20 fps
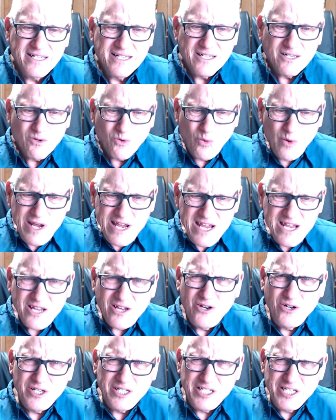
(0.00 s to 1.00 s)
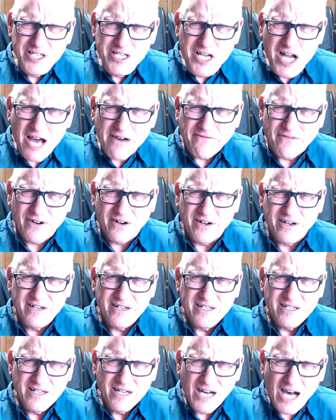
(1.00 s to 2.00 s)
We could never
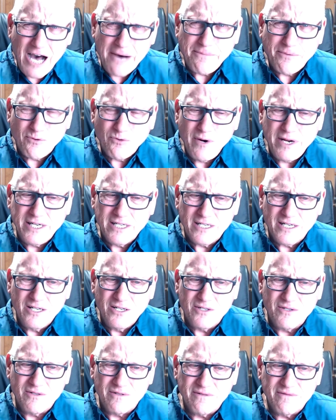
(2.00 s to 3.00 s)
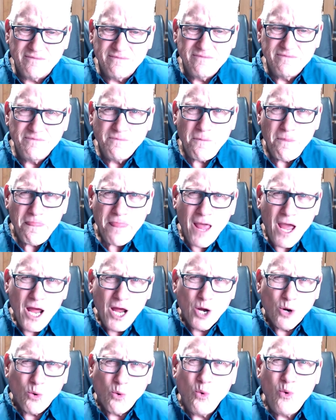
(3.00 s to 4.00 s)
operate alone.
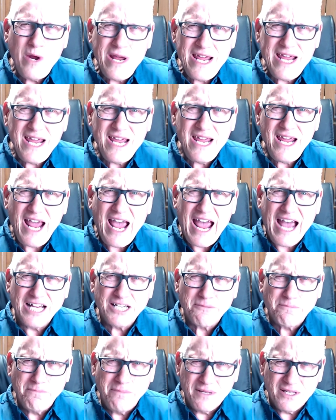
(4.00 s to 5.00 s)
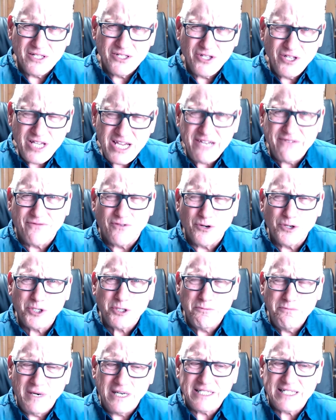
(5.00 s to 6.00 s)
We as believers
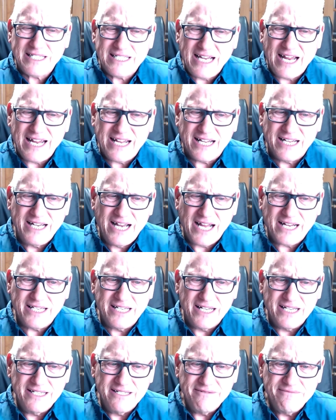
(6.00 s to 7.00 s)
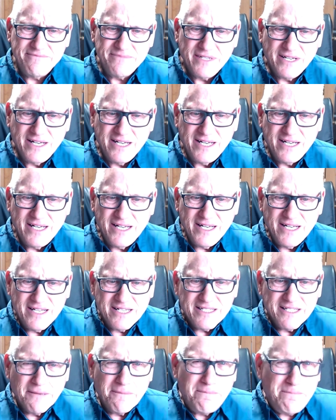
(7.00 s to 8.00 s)
must stay connected.
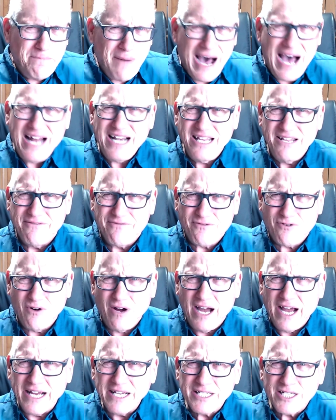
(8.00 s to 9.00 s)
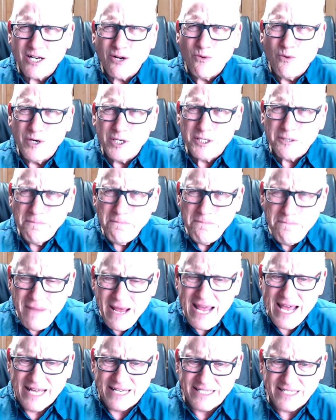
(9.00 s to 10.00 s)
The body of Christ was
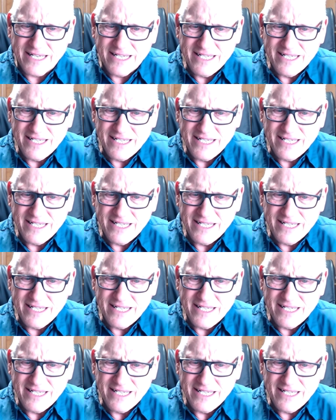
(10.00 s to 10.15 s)
meant